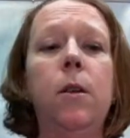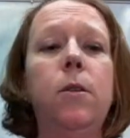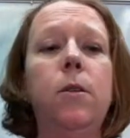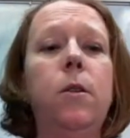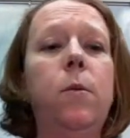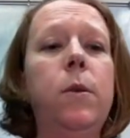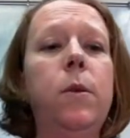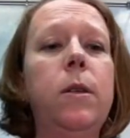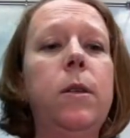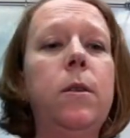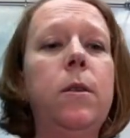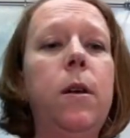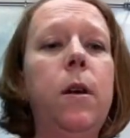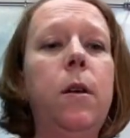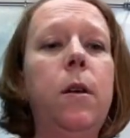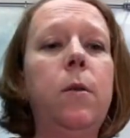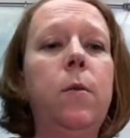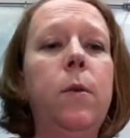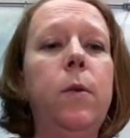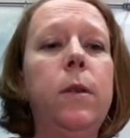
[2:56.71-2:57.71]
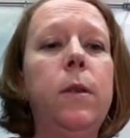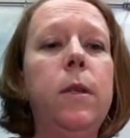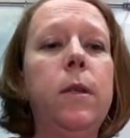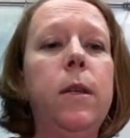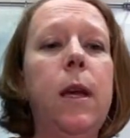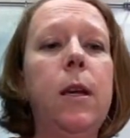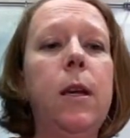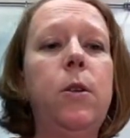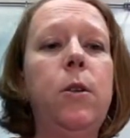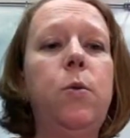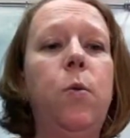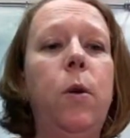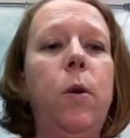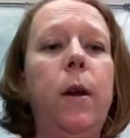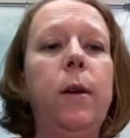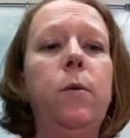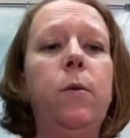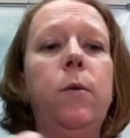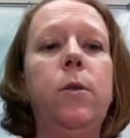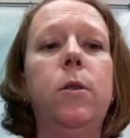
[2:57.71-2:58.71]
So we start with stage
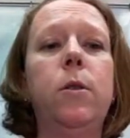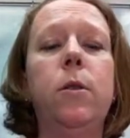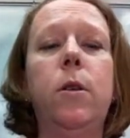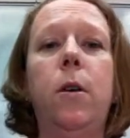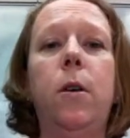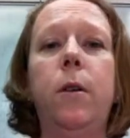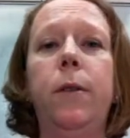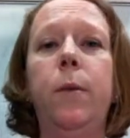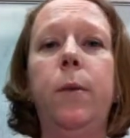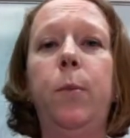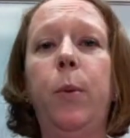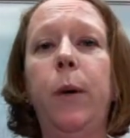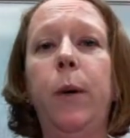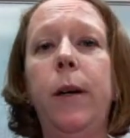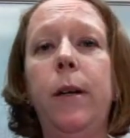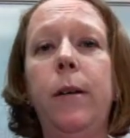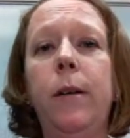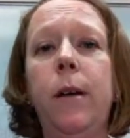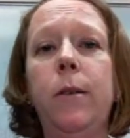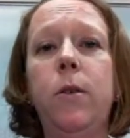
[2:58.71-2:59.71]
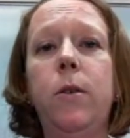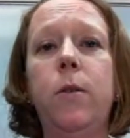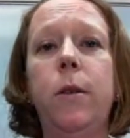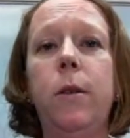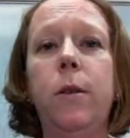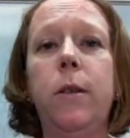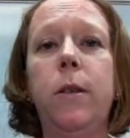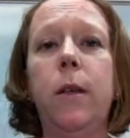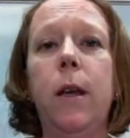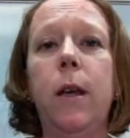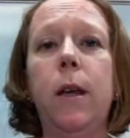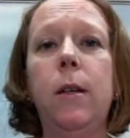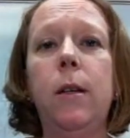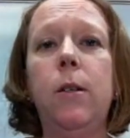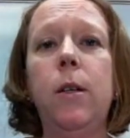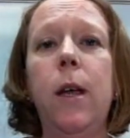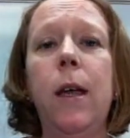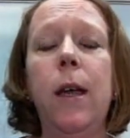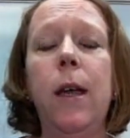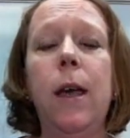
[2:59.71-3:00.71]
one, which is called the pre-industrial
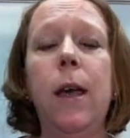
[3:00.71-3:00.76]
stage.